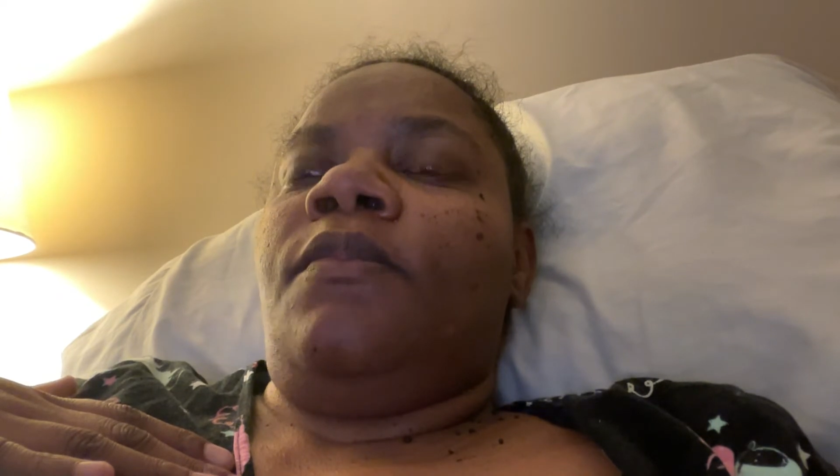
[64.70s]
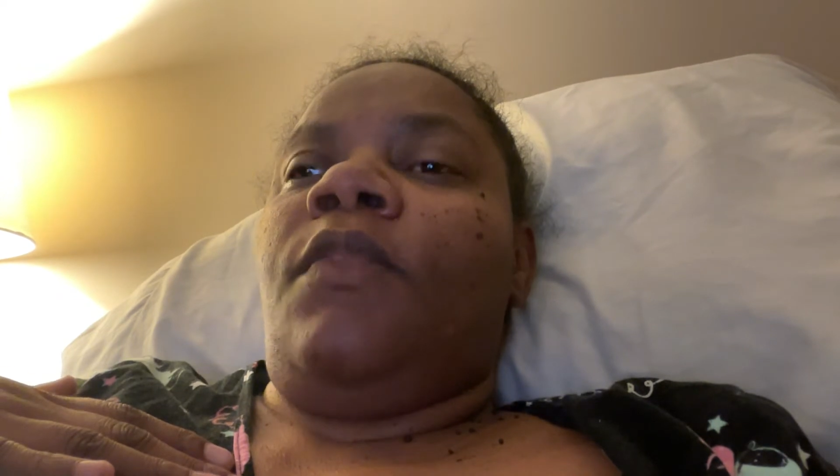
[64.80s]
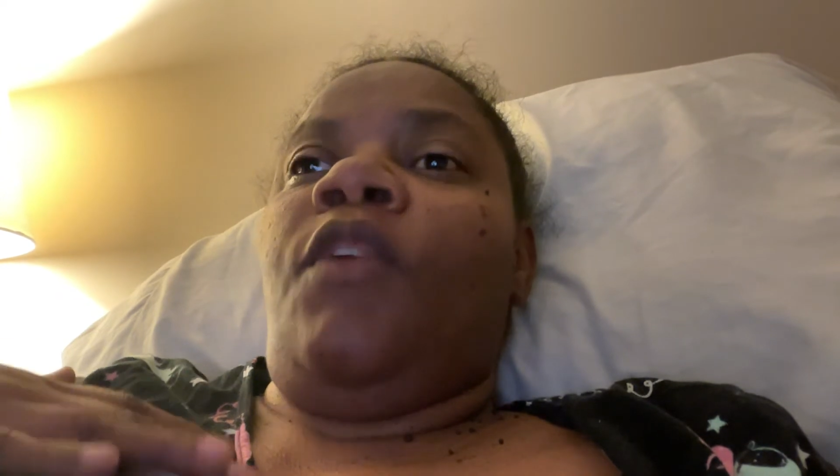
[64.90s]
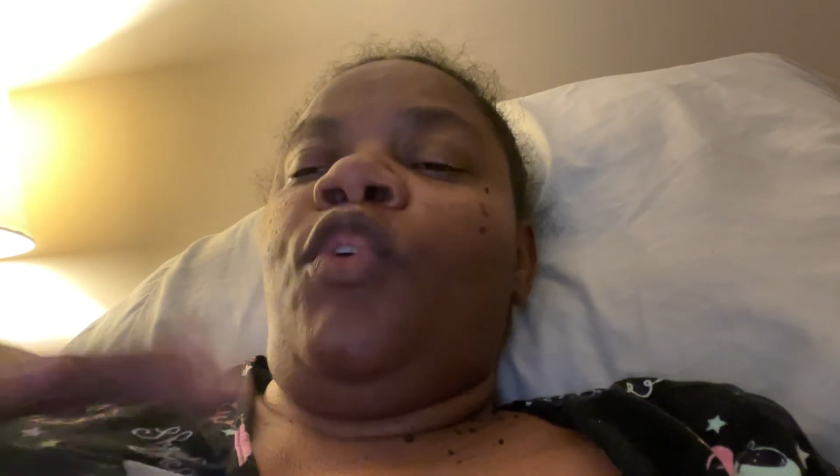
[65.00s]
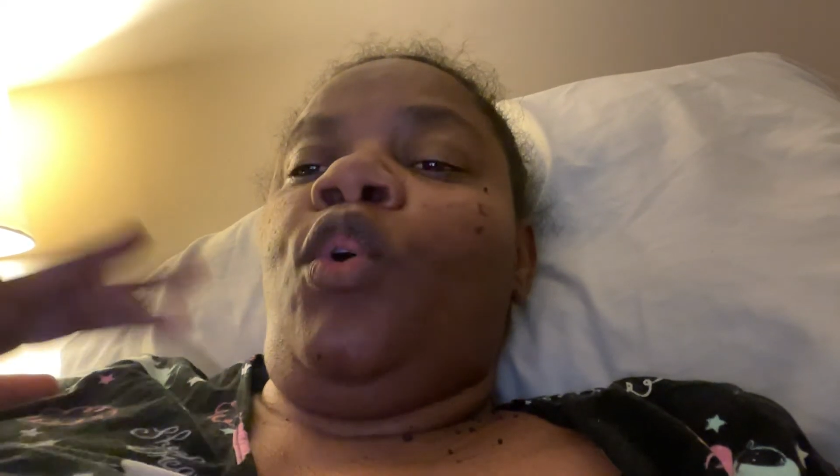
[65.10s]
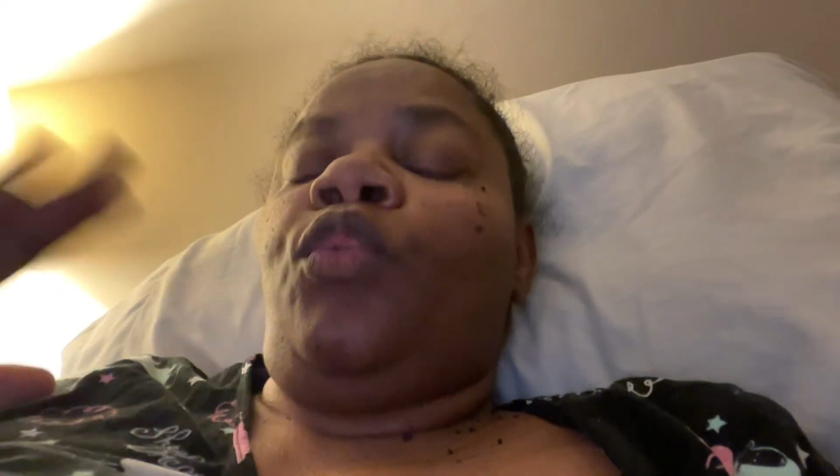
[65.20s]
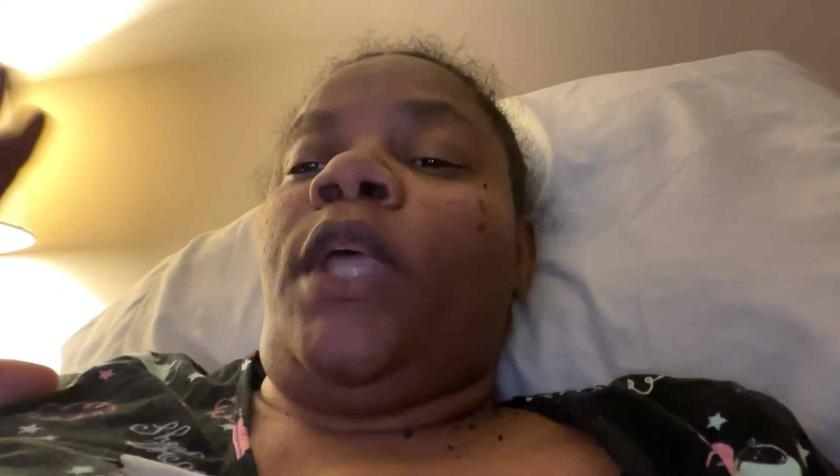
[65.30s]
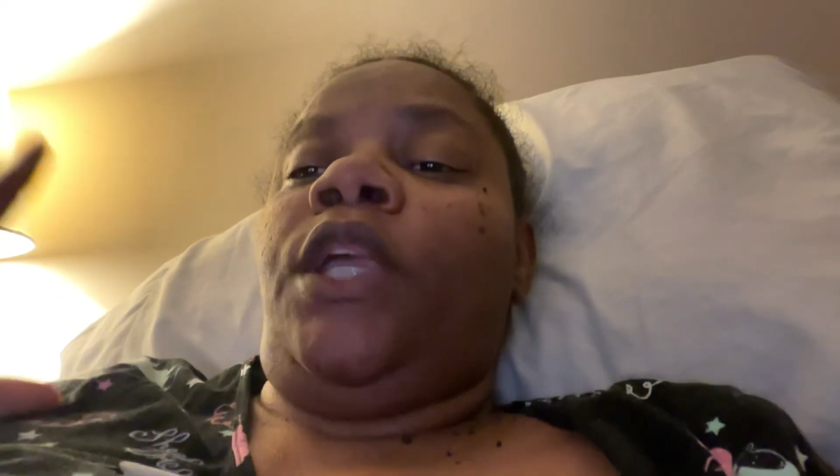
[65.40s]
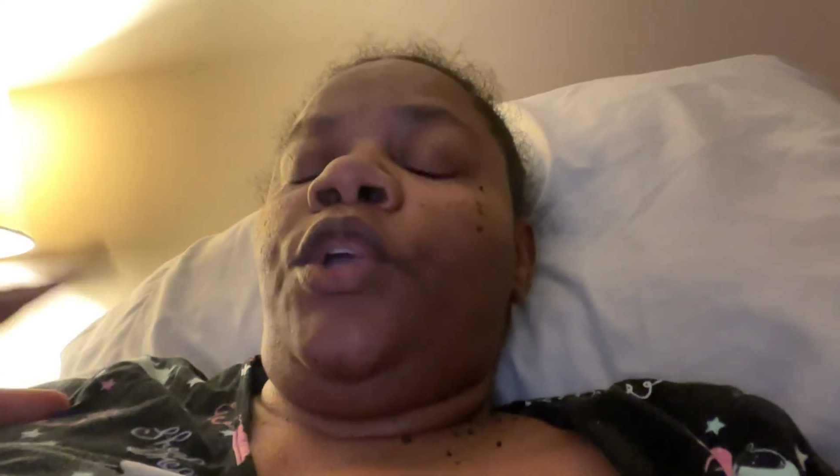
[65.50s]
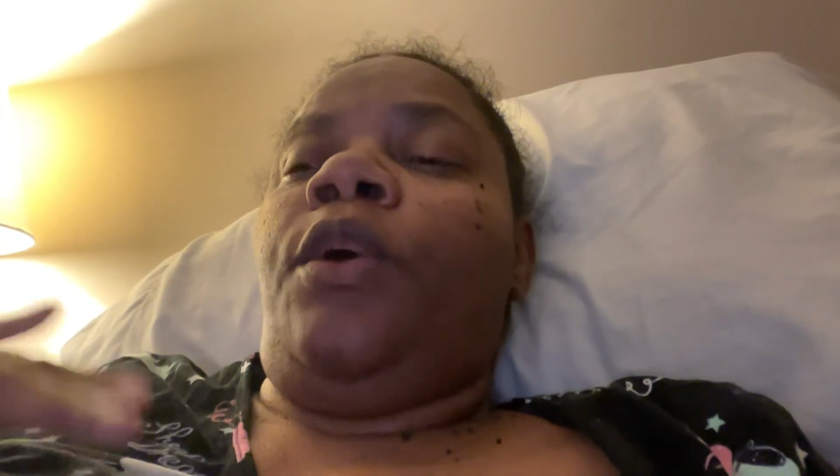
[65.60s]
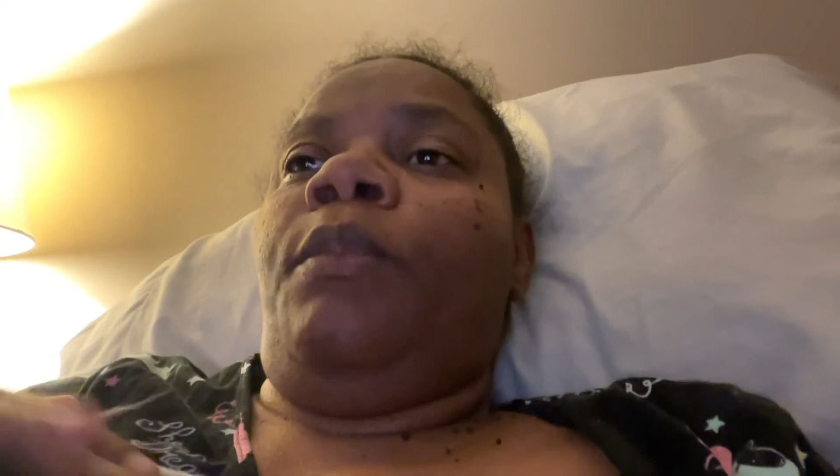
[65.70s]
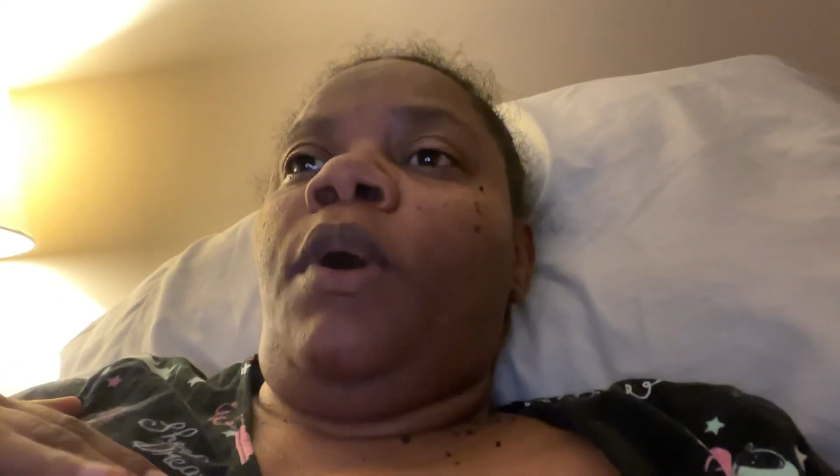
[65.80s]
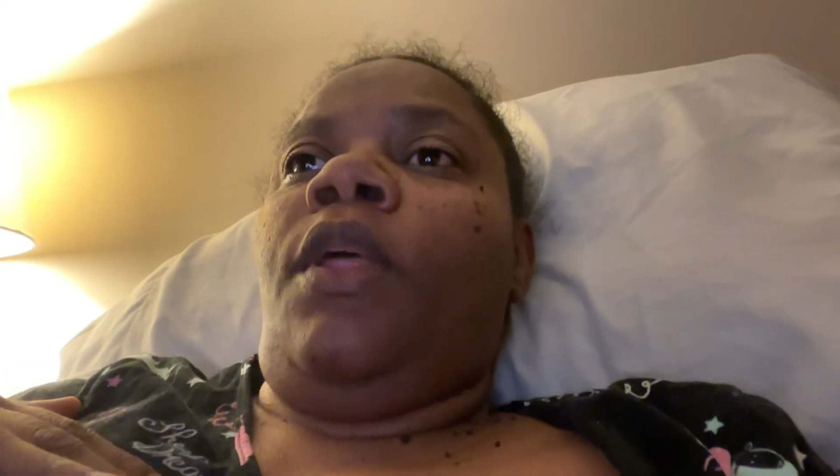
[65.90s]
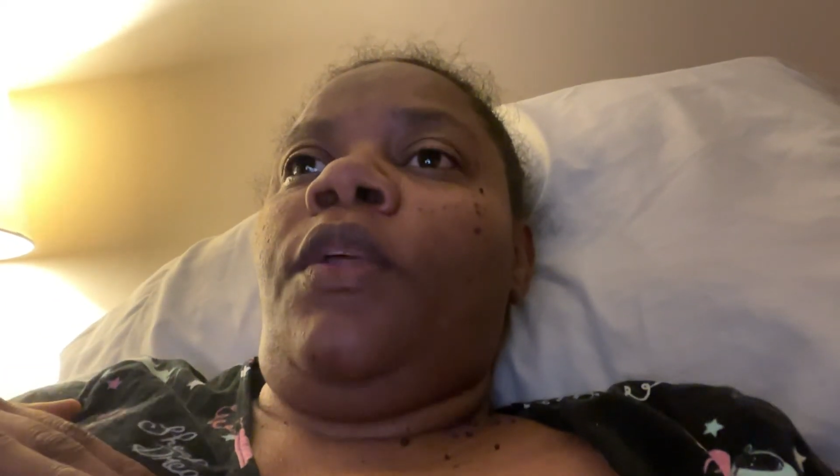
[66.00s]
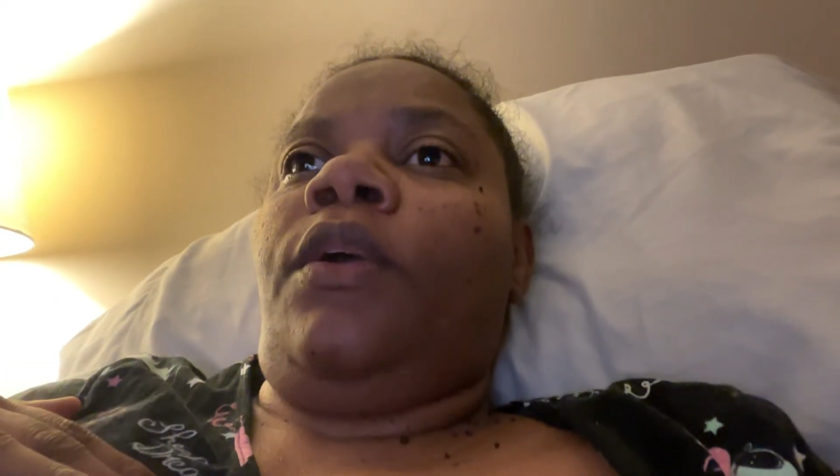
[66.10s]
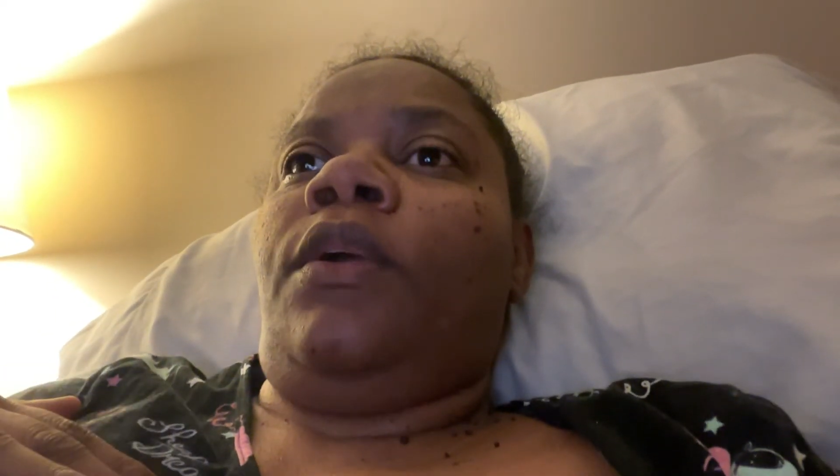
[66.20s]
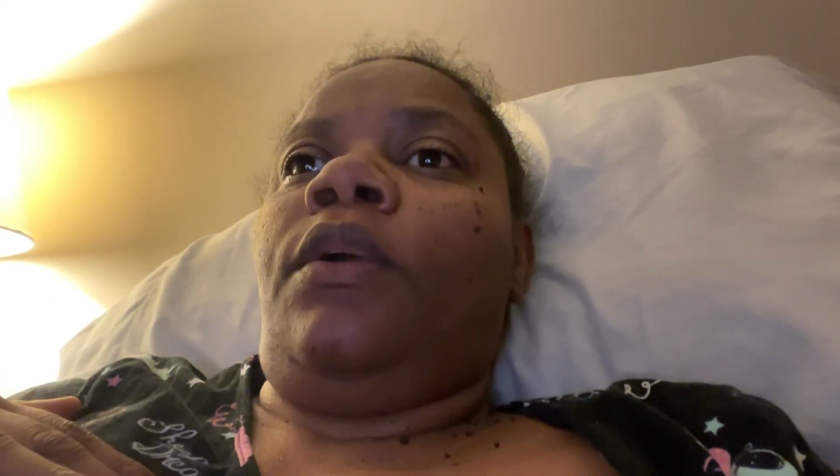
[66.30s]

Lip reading: if you don't think you're a mother,